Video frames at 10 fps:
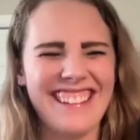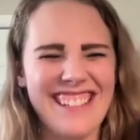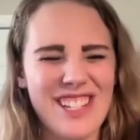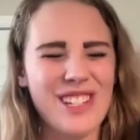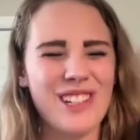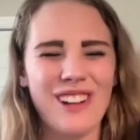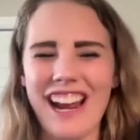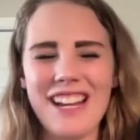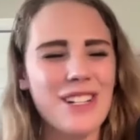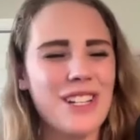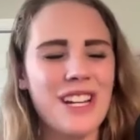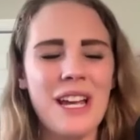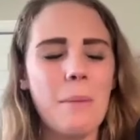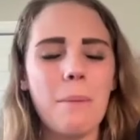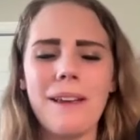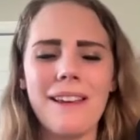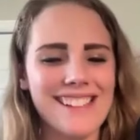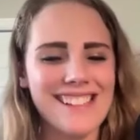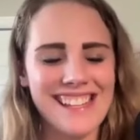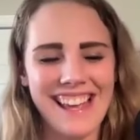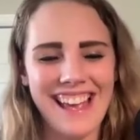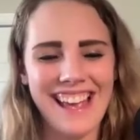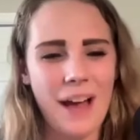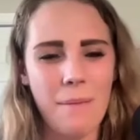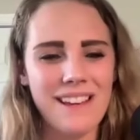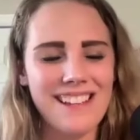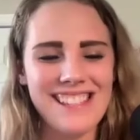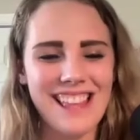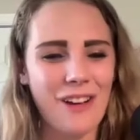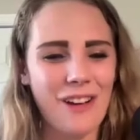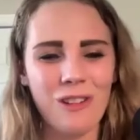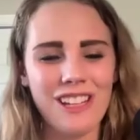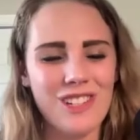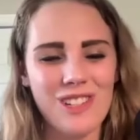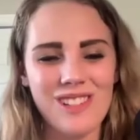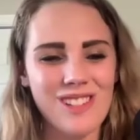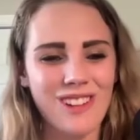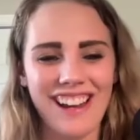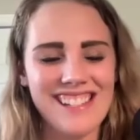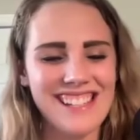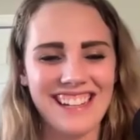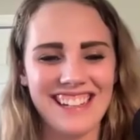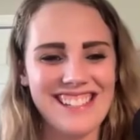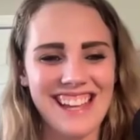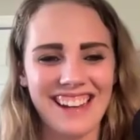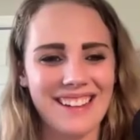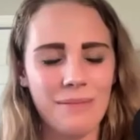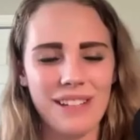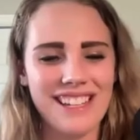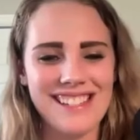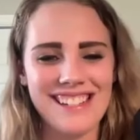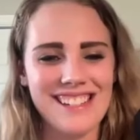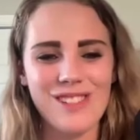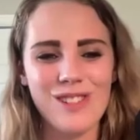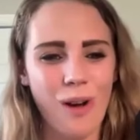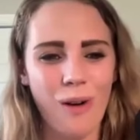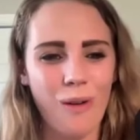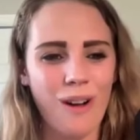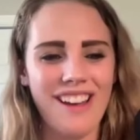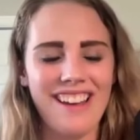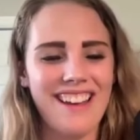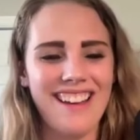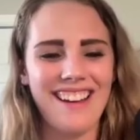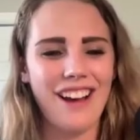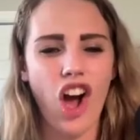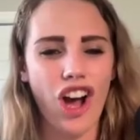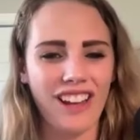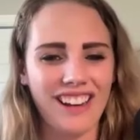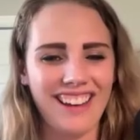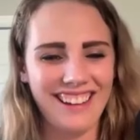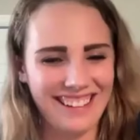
strange peace, a peace that only Jesus Christ can extend because it is so odd